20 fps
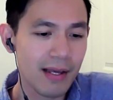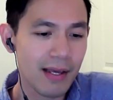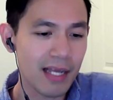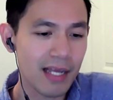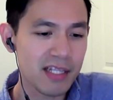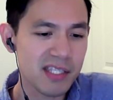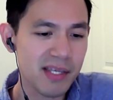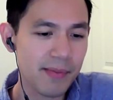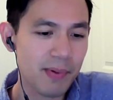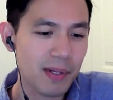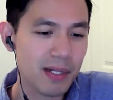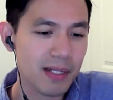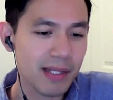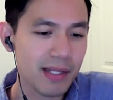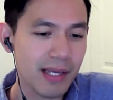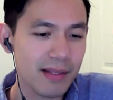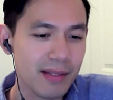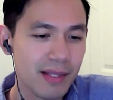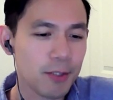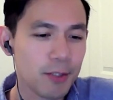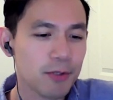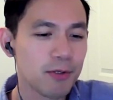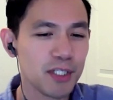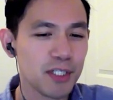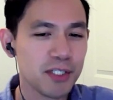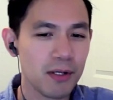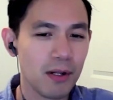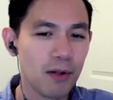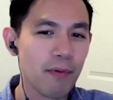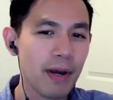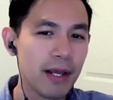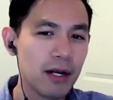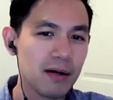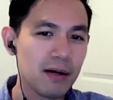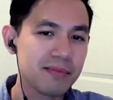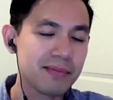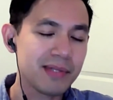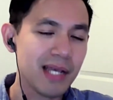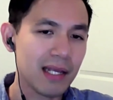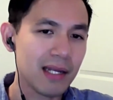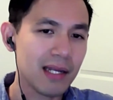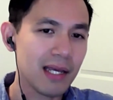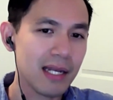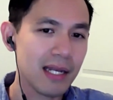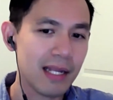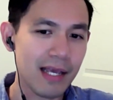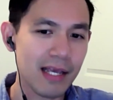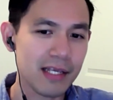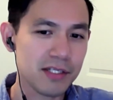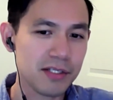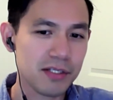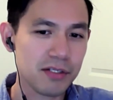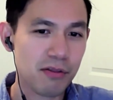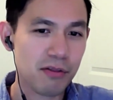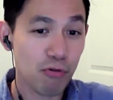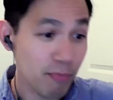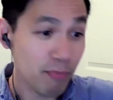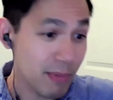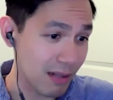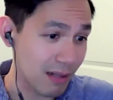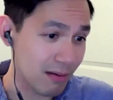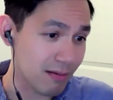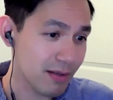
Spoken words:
And typically, the traditional way to obtain it is through milk.